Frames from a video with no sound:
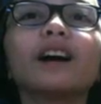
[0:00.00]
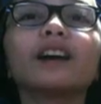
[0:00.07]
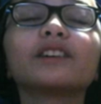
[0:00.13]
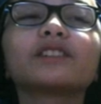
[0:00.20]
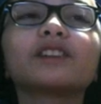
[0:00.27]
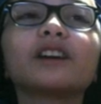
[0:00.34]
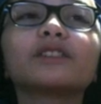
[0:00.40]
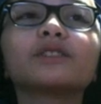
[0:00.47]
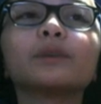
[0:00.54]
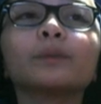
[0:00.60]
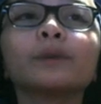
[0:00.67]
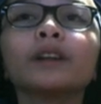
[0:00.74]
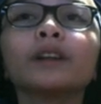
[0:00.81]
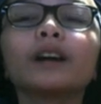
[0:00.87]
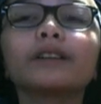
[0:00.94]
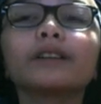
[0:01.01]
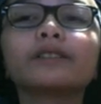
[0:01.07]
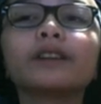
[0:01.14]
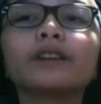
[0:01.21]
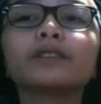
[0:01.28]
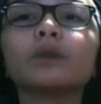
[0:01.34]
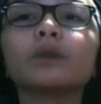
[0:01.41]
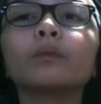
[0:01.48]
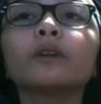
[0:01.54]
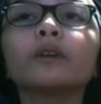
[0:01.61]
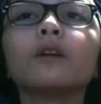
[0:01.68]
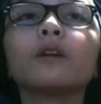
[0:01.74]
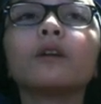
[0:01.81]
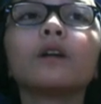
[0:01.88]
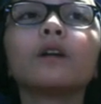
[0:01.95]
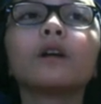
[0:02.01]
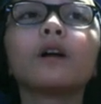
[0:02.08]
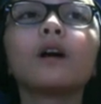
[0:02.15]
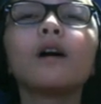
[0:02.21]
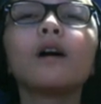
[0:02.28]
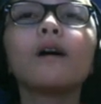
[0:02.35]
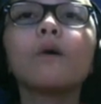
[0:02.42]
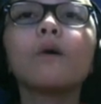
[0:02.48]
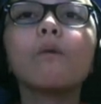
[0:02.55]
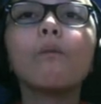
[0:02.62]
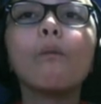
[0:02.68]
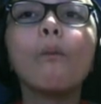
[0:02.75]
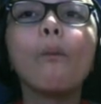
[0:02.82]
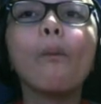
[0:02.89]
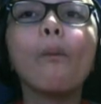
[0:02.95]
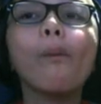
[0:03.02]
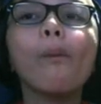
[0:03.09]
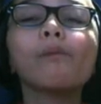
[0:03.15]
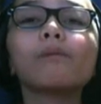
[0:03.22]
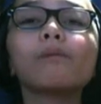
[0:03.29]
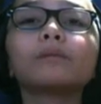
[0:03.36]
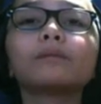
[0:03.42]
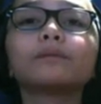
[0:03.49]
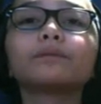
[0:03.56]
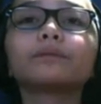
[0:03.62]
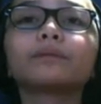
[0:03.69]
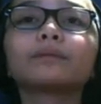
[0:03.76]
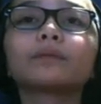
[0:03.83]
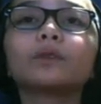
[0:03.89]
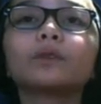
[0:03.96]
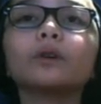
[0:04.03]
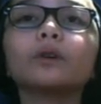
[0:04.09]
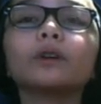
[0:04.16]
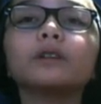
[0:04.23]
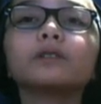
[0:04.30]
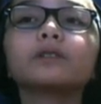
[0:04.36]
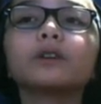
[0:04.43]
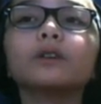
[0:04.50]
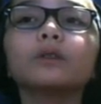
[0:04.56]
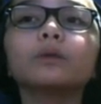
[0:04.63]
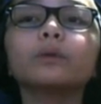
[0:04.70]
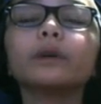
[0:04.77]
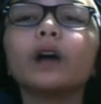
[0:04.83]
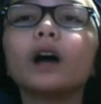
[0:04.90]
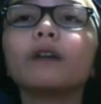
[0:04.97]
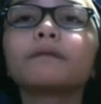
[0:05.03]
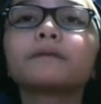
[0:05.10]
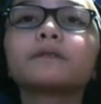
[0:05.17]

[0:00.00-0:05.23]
I just got someone. I just got someone. Uh. Okay, so we have